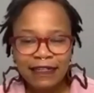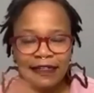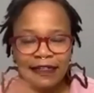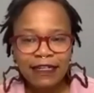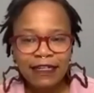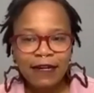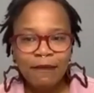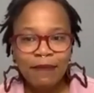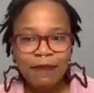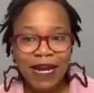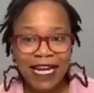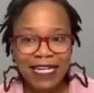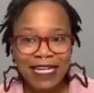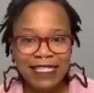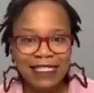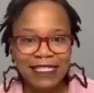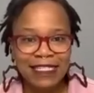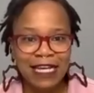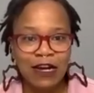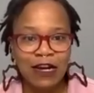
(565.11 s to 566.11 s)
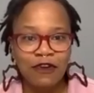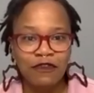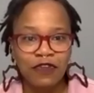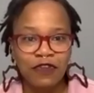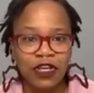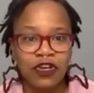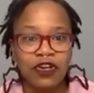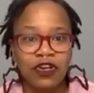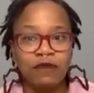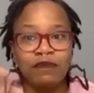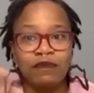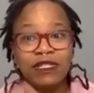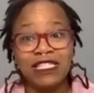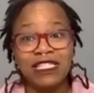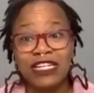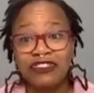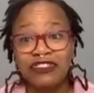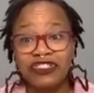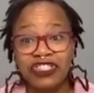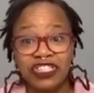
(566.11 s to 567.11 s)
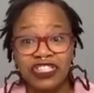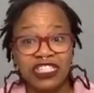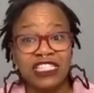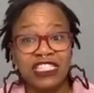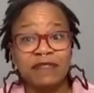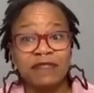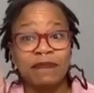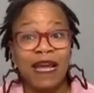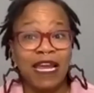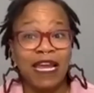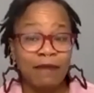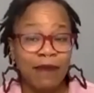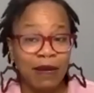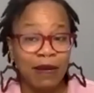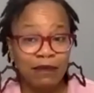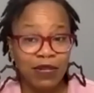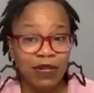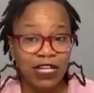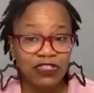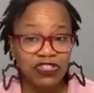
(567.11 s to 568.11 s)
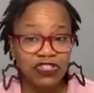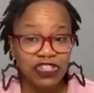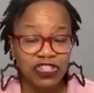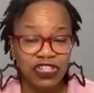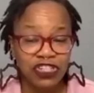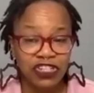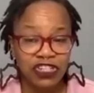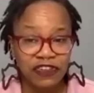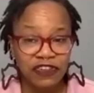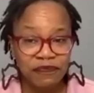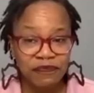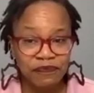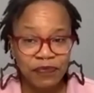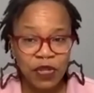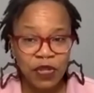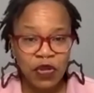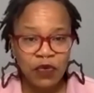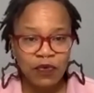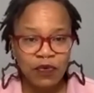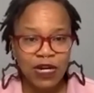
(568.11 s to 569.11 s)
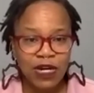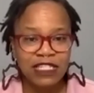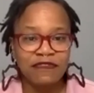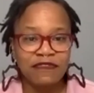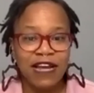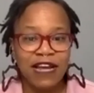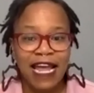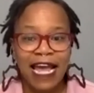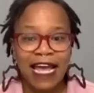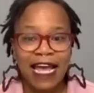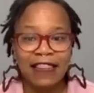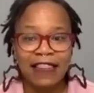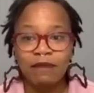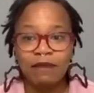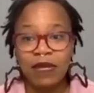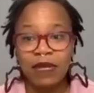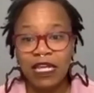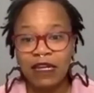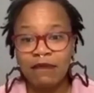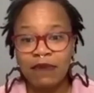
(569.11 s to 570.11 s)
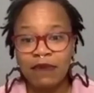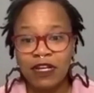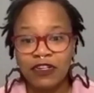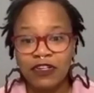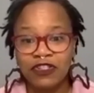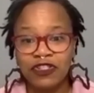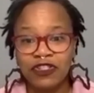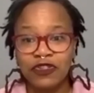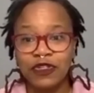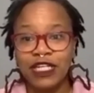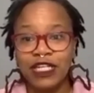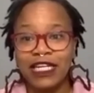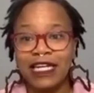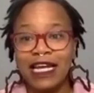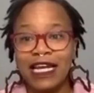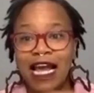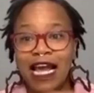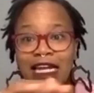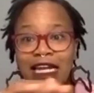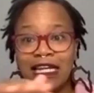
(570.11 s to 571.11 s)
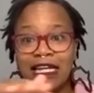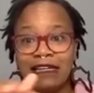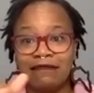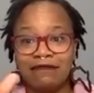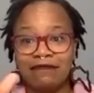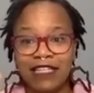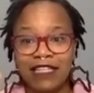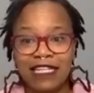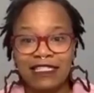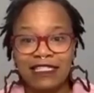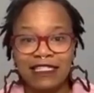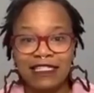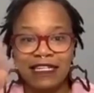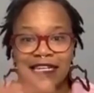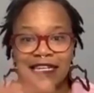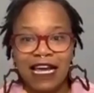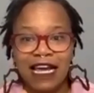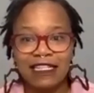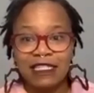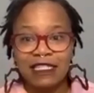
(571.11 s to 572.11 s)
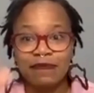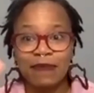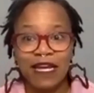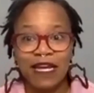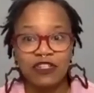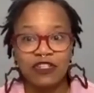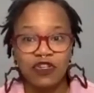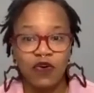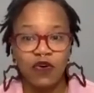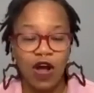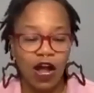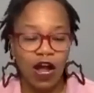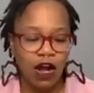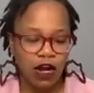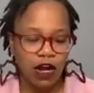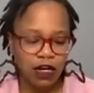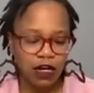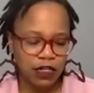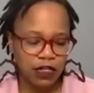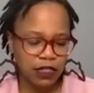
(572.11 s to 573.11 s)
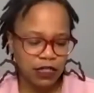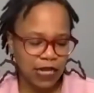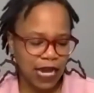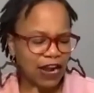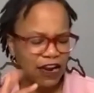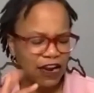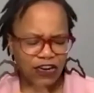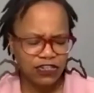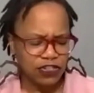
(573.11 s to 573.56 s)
by itself, it could potentially just spike my blood sugar. Whereas if I add the peanut butter to it, it kind of lets it not spike so hard or so